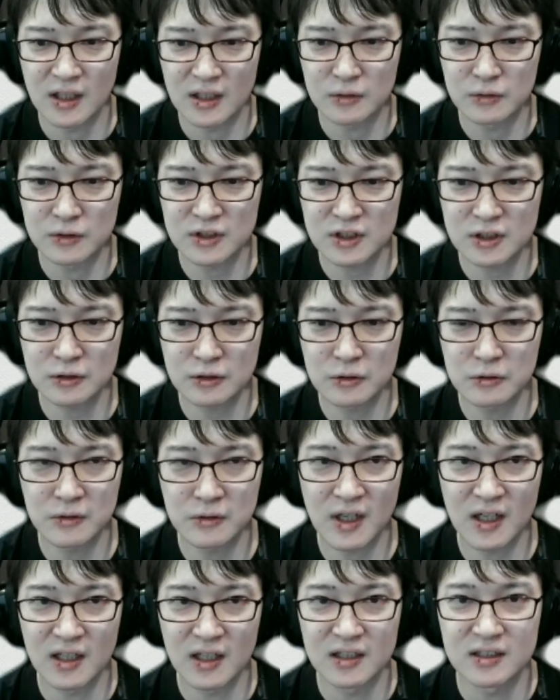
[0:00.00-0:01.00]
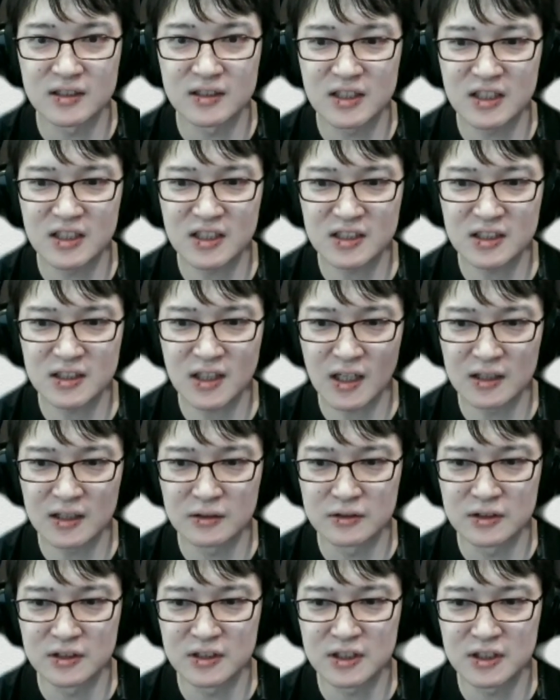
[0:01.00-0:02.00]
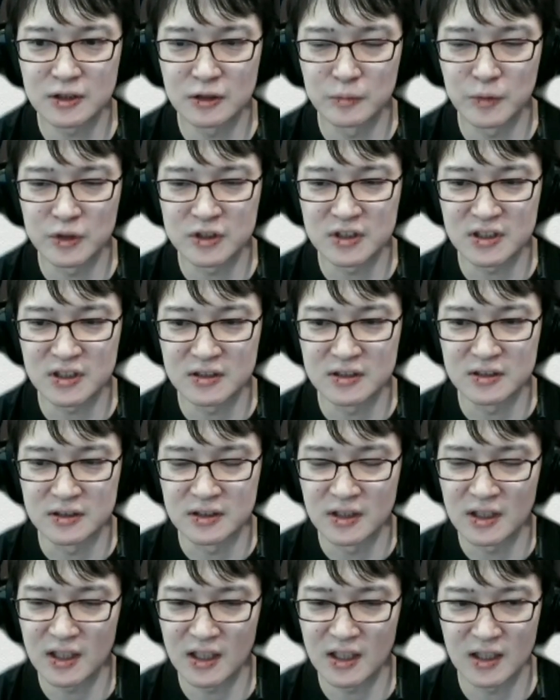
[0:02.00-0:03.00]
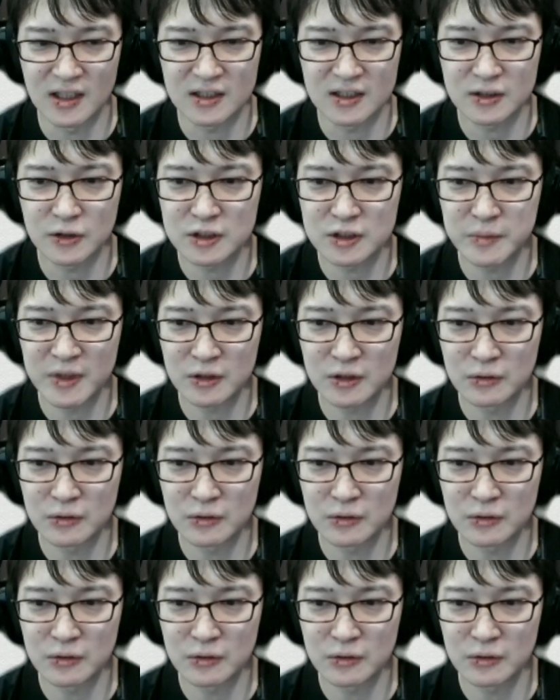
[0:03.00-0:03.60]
then we can skip the same type cluster.